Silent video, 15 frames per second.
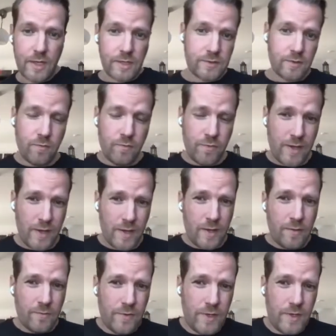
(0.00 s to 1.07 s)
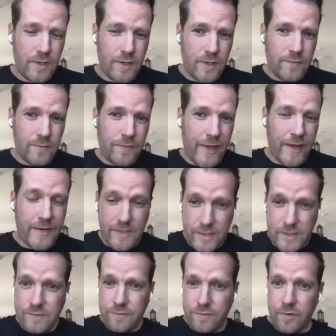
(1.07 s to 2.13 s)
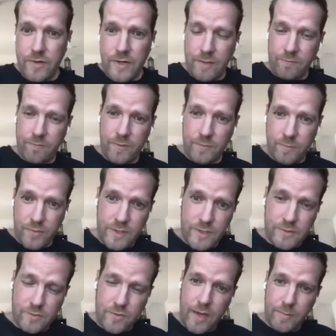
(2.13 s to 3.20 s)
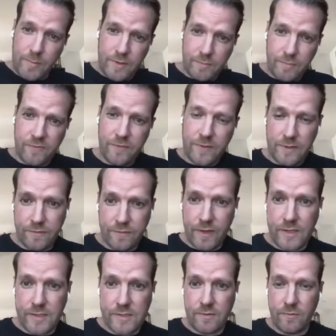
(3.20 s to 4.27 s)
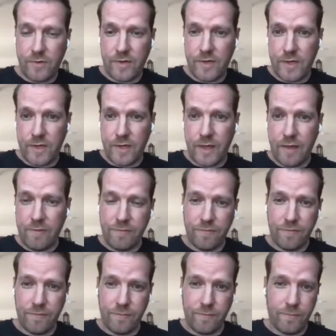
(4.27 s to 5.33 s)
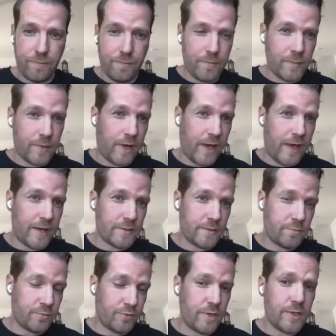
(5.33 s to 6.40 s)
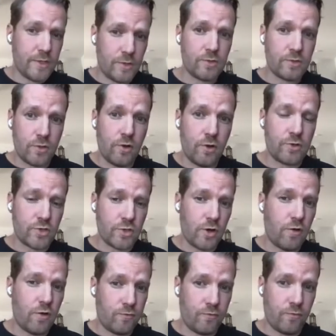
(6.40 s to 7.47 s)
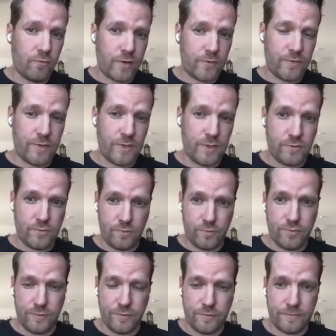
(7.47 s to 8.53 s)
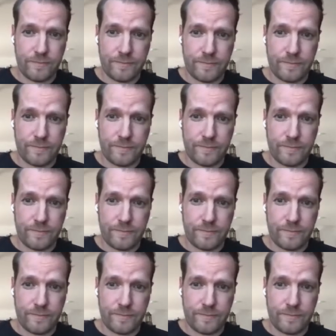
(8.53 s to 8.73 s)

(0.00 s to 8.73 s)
So we at least for an MVP to MLP phase, we have gained a pretty good knowledge of what we need to improve.